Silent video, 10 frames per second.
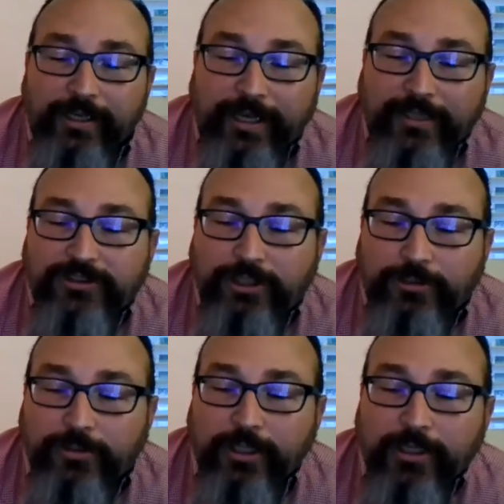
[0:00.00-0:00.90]
And
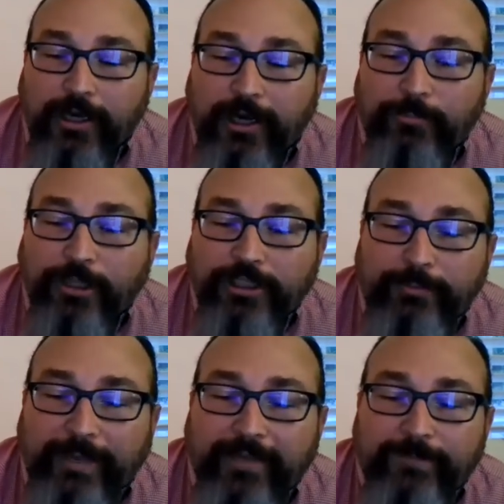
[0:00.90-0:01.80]
so but
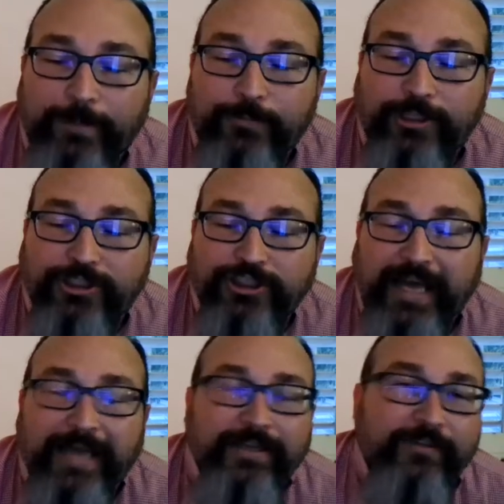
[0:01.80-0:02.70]
making people
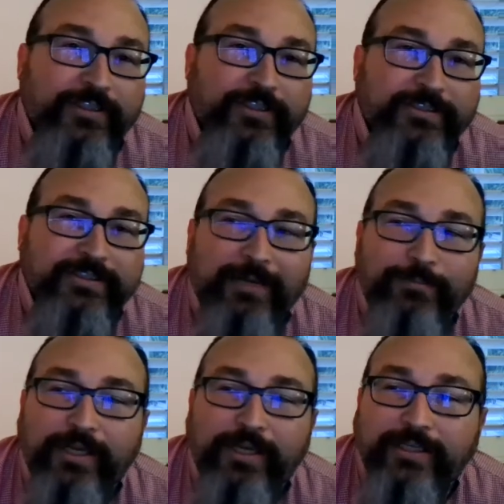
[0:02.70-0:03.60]
understand that there is that
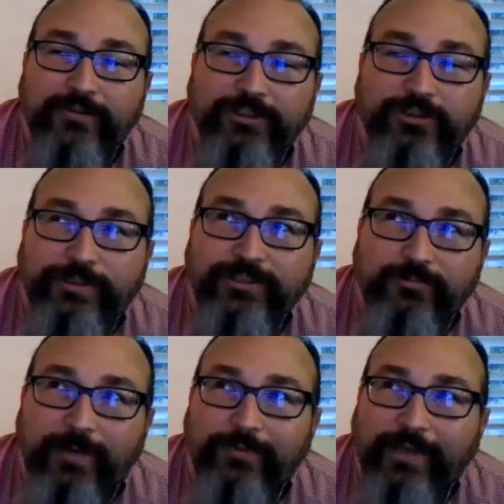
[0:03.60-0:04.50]
money and there's a reason
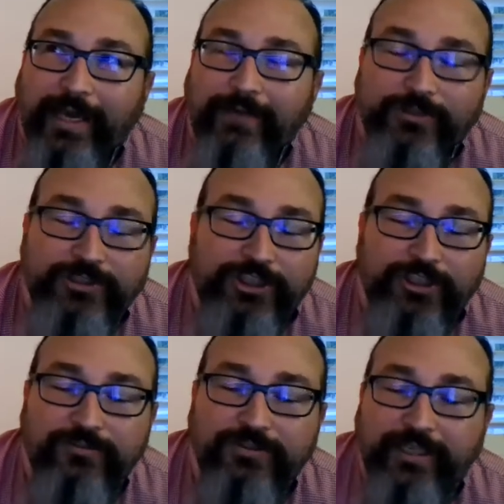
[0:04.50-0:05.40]
why we have
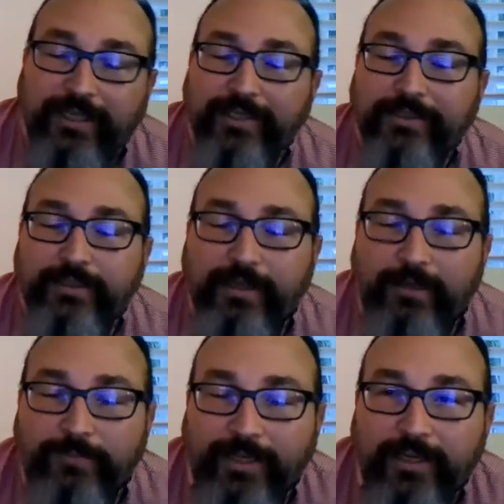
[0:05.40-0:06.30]
reserves and
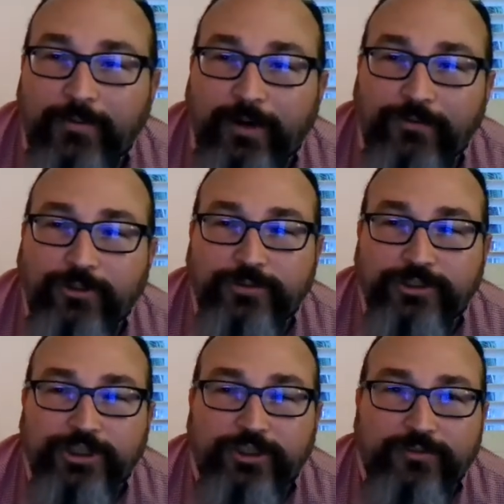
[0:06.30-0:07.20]
the income off those
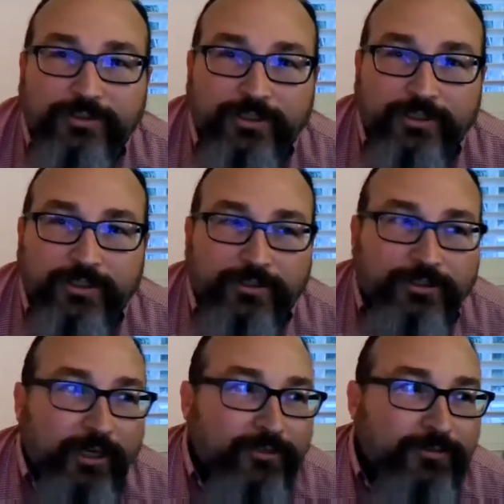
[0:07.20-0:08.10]
reserves in the
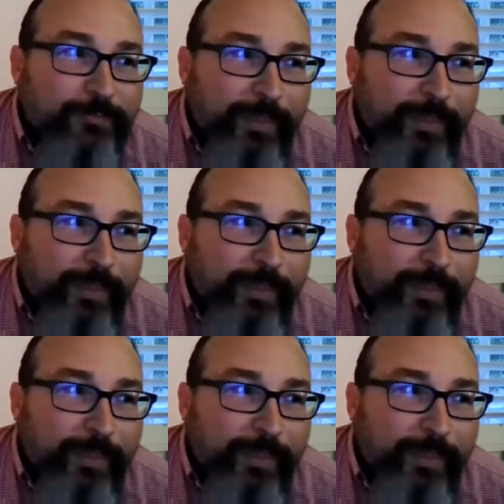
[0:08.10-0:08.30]
trials.